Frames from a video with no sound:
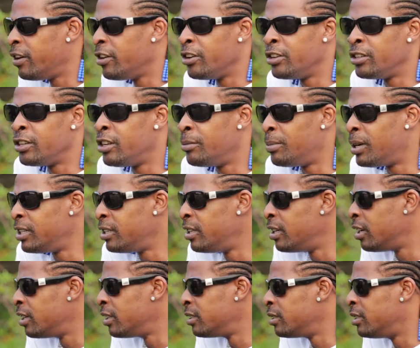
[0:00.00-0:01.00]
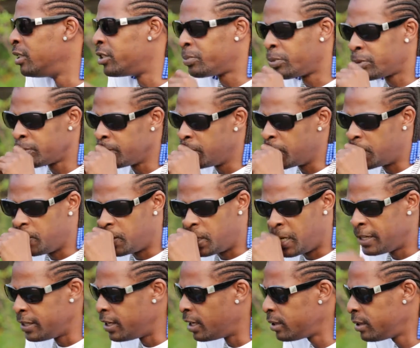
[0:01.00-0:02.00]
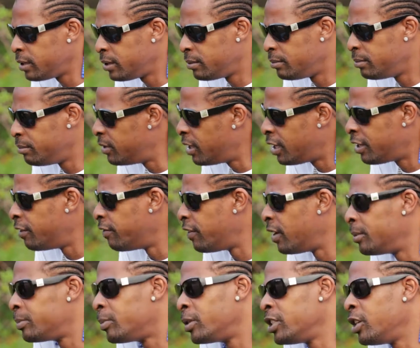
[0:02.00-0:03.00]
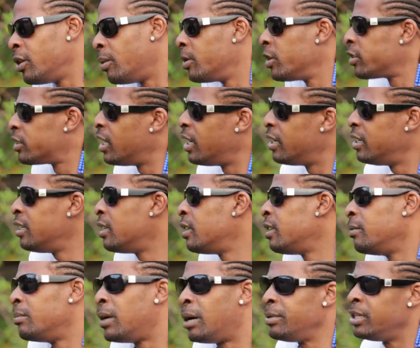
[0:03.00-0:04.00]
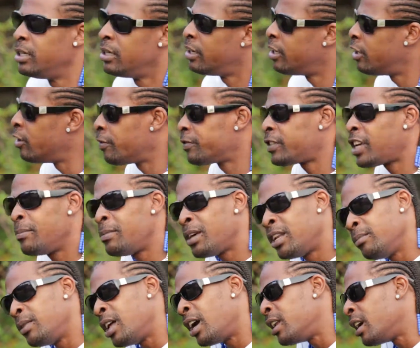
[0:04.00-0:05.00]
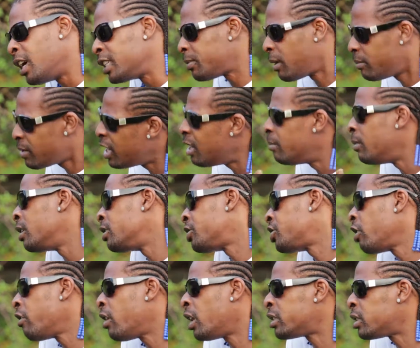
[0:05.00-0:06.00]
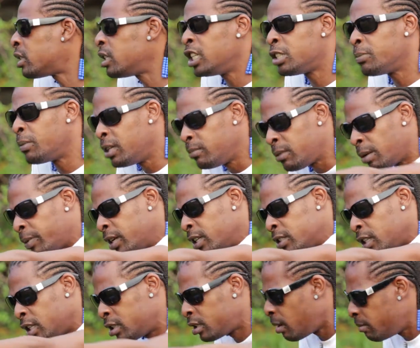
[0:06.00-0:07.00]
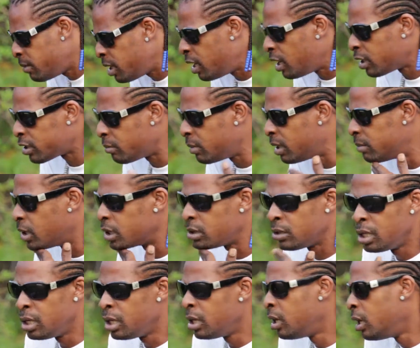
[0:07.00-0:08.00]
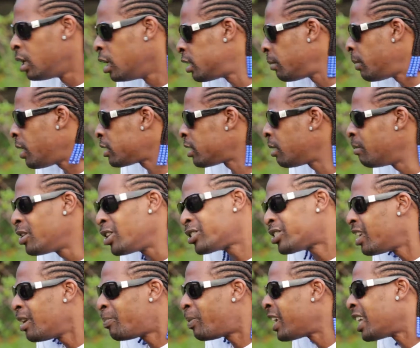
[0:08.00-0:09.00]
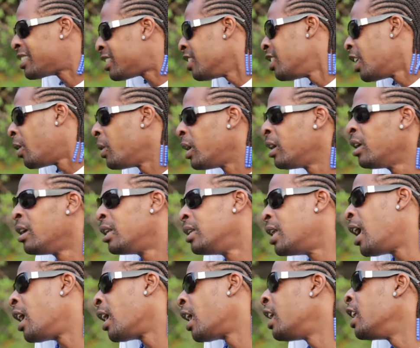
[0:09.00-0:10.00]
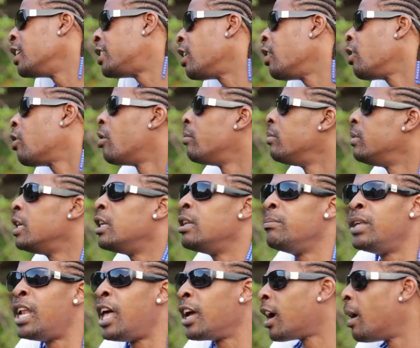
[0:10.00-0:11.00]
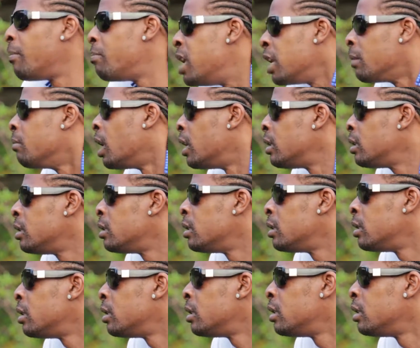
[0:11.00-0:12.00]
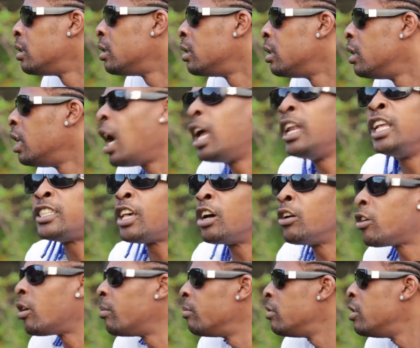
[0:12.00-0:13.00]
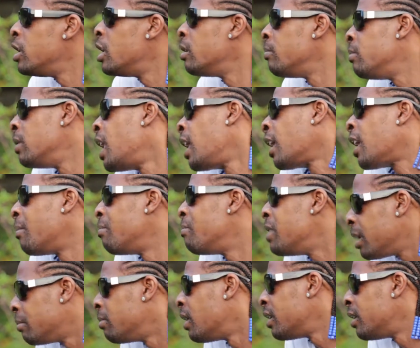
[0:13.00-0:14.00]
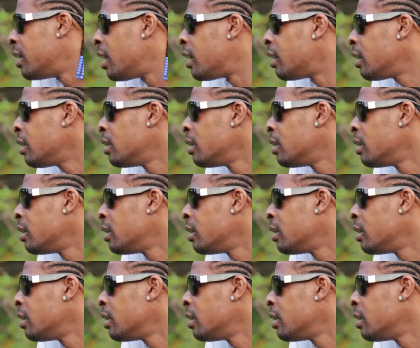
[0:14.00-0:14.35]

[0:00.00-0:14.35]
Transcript: hurt, nobody, no, dis, nothing like that. I don't know vibes, but yeah, I just not deal with them. I mean, not enough time me and him that dance, man. Me and him not share all stage, man. Him depend on the stage. and me there, so, man. But you see me, I say, me just not depend on that thing the way. Dog, unless you come deal with me like a big man unless I go come deal with me like a big man, that I,